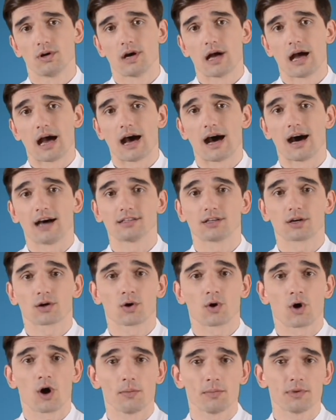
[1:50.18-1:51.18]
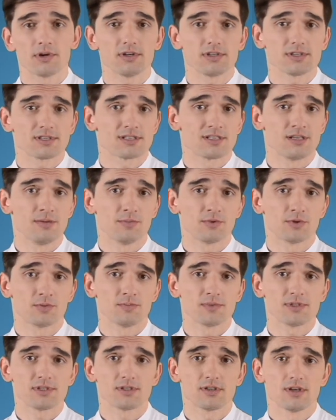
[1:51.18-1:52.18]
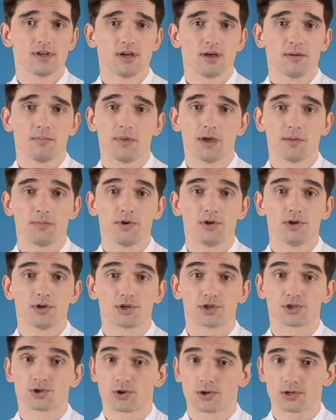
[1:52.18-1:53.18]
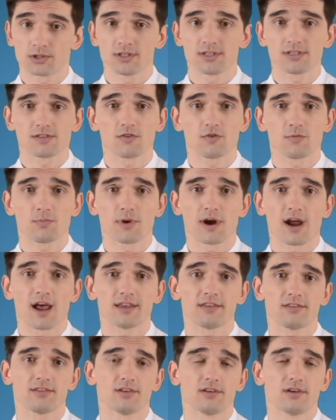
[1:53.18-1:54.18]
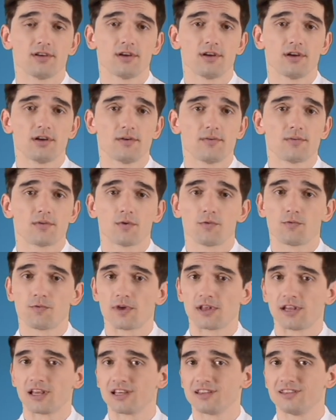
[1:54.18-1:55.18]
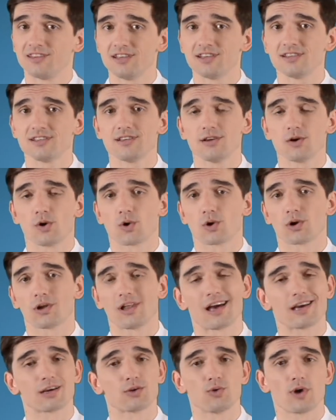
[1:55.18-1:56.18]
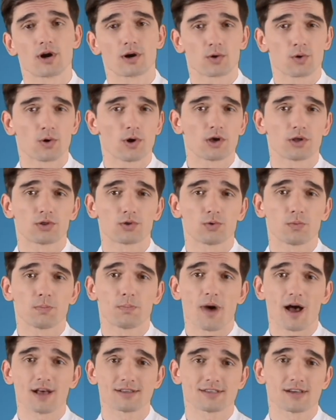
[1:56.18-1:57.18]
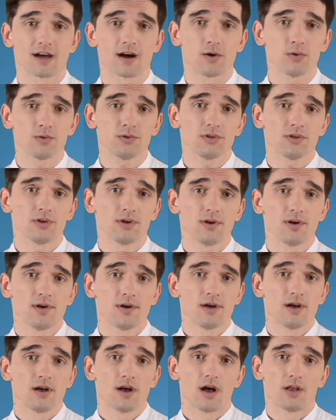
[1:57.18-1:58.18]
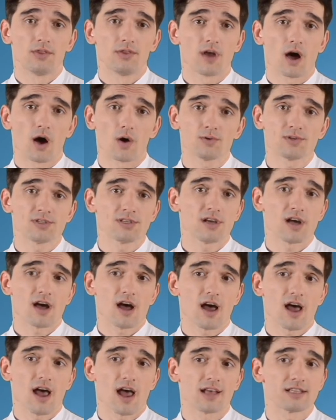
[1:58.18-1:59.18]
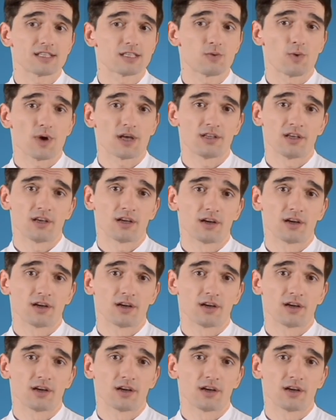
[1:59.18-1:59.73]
Other common symptoms may be shortness of breath, feeling dizzy or like you are going to pass out, nausea, and sweating.